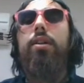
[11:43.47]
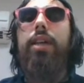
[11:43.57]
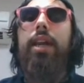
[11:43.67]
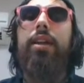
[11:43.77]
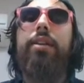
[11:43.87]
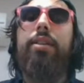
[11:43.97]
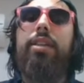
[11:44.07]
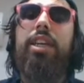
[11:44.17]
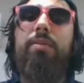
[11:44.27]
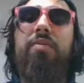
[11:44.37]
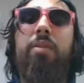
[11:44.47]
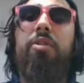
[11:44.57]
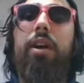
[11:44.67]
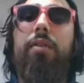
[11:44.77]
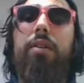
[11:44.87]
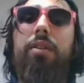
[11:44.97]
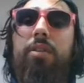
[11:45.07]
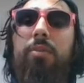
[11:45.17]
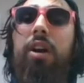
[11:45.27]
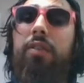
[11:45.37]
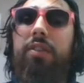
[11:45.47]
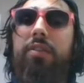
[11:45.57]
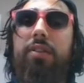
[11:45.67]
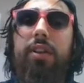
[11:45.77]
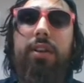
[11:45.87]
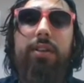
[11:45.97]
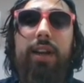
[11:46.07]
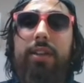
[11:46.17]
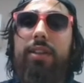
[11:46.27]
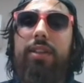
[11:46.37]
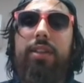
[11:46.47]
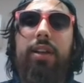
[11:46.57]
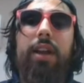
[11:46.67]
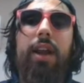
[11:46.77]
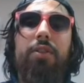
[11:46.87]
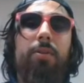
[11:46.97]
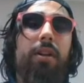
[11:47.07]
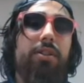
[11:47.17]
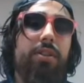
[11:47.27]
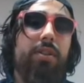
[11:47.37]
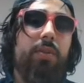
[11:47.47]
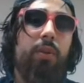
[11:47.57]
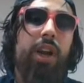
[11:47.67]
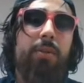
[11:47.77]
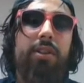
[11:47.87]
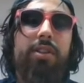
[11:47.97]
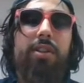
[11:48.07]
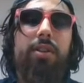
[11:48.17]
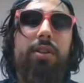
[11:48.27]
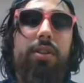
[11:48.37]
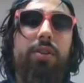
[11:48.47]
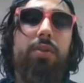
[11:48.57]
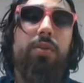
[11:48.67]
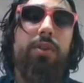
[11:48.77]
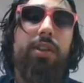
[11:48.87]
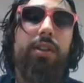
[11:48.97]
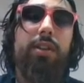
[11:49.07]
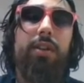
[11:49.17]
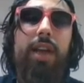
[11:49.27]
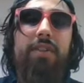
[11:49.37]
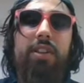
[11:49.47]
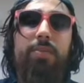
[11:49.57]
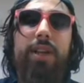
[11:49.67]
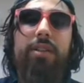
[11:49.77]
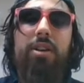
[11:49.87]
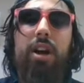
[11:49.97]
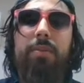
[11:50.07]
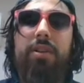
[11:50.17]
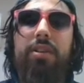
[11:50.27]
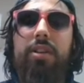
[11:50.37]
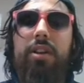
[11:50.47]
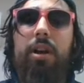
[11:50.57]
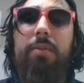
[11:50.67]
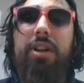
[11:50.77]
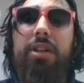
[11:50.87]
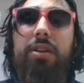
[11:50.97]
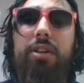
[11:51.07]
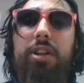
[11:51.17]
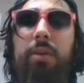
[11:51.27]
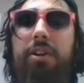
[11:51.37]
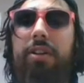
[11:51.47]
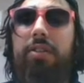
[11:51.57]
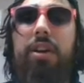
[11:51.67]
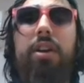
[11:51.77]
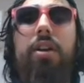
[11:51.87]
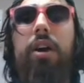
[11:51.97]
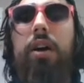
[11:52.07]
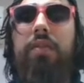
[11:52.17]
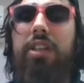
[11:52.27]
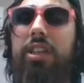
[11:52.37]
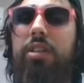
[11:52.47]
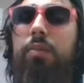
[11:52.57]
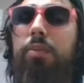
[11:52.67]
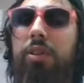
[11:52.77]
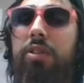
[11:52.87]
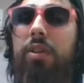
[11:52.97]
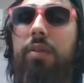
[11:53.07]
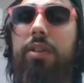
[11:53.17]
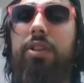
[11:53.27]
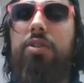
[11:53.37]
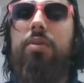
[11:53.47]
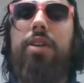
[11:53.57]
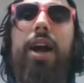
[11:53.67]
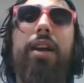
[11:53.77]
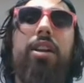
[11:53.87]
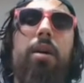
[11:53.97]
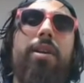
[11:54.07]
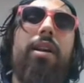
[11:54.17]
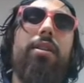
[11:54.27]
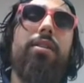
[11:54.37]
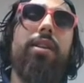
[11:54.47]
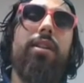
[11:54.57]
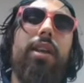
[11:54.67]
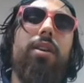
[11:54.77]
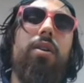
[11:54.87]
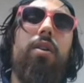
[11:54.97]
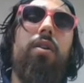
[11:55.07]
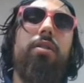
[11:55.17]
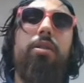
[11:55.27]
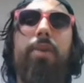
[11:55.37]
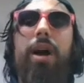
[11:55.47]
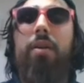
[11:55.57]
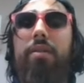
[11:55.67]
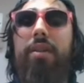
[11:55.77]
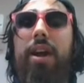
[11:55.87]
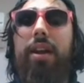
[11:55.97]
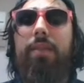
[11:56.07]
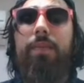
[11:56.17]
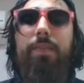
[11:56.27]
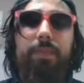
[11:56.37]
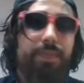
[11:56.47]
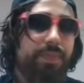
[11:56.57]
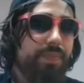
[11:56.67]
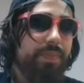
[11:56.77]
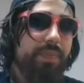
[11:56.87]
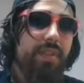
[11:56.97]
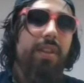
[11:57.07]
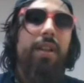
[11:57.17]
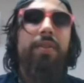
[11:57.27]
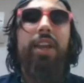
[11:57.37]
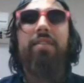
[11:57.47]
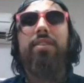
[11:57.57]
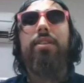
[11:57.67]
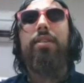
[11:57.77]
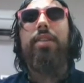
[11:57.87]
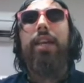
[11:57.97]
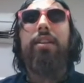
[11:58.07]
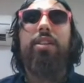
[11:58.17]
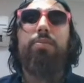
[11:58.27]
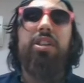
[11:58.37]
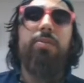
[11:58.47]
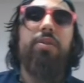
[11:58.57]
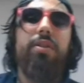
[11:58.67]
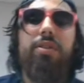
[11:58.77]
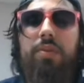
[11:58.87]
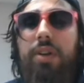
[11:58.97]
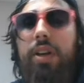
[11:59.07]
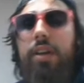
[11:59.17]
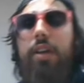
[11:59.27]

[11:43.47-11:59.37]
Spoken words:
Dan and his team of demographers, scientists, and anthropologists were able to distill the evidence-based common denominators of these blue zones into 9 commonalities that they call the Power 9. They have since taken these principles into